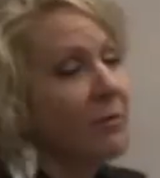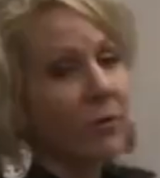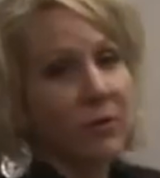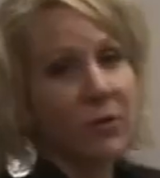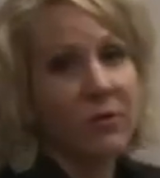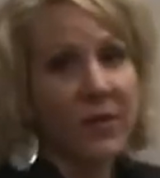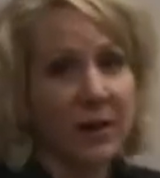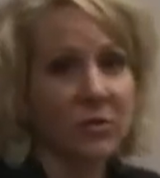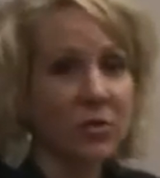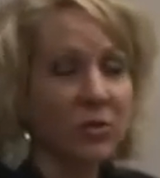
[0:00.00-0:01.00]
level of our
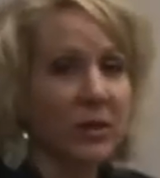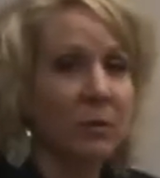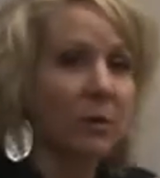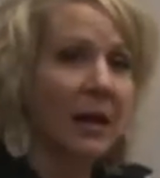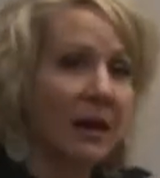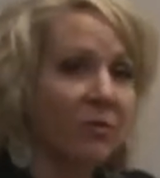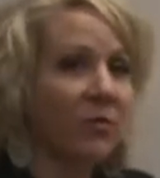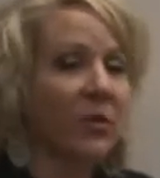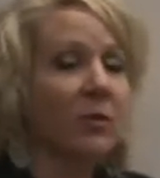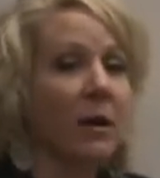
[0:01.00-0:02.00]
factor tree and we have to
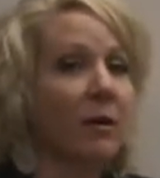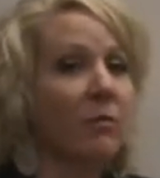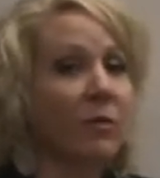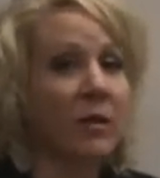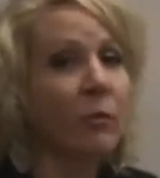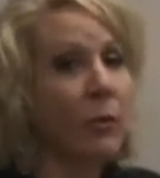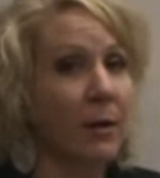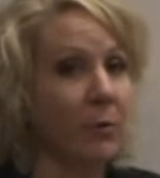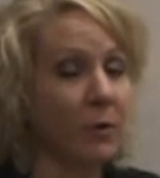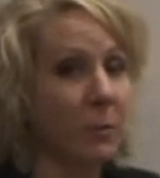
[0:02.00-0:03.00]
figure out if we have
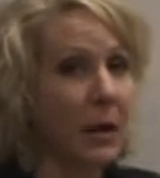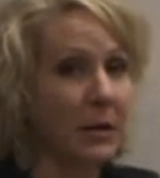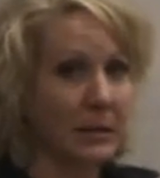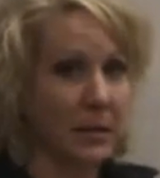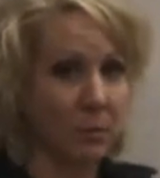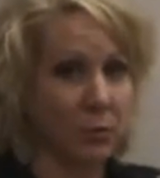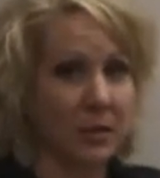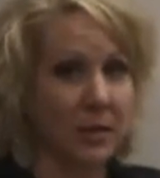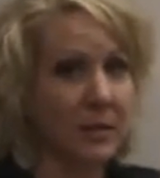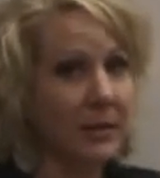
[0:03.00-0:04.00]
prime or composite
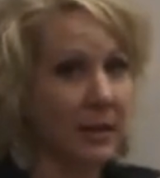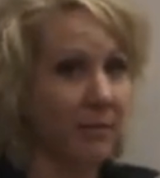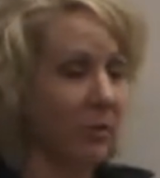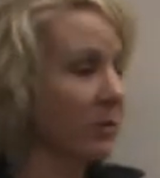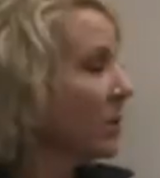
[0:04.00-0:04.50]
numbers in this level.